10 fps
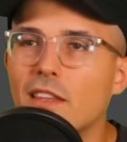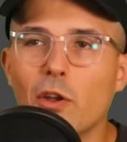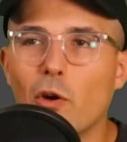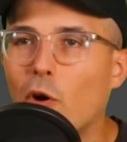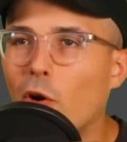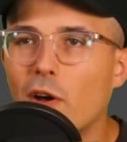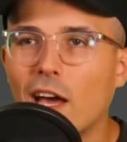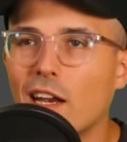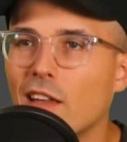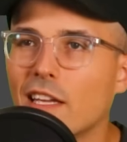They're all
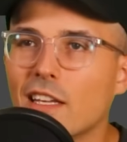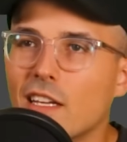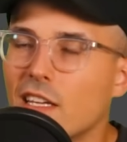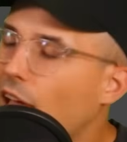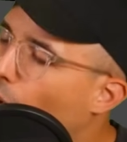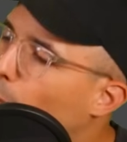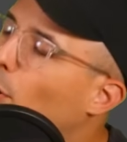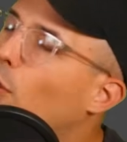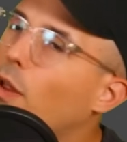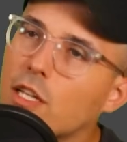kind of like, yeah,
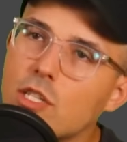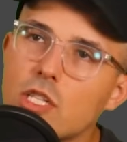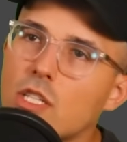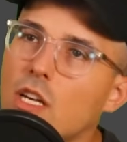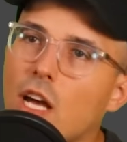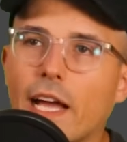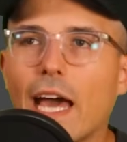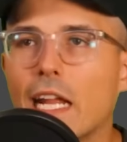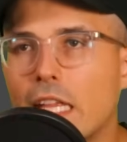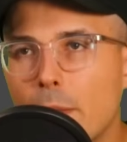bro, like I
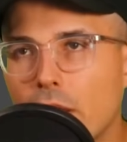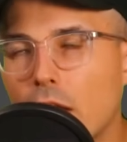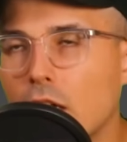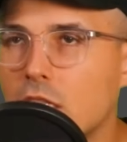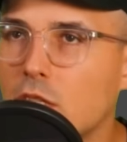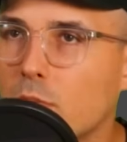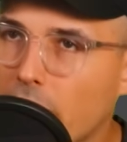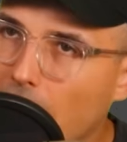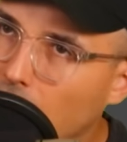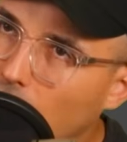gotta keep it custom,
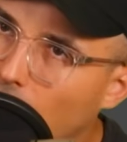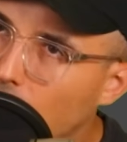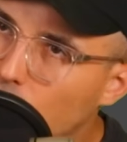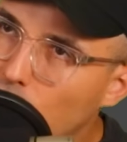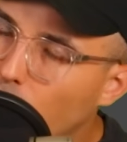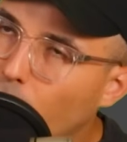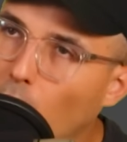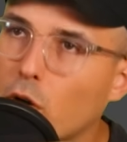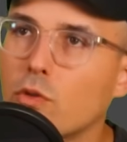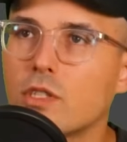gotta do the
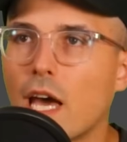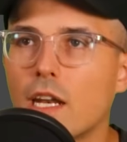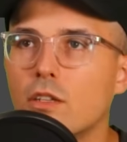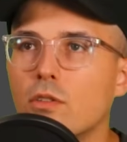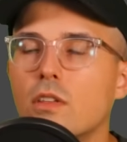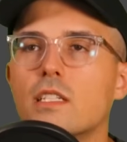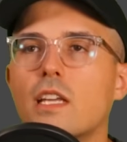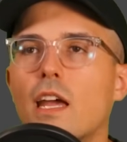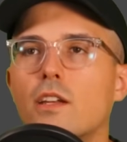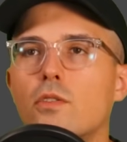farkles, gotta do this,
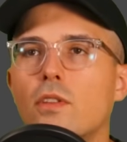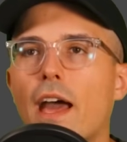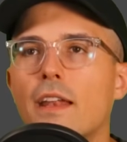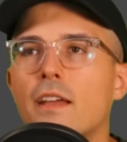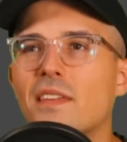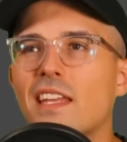gotta do that.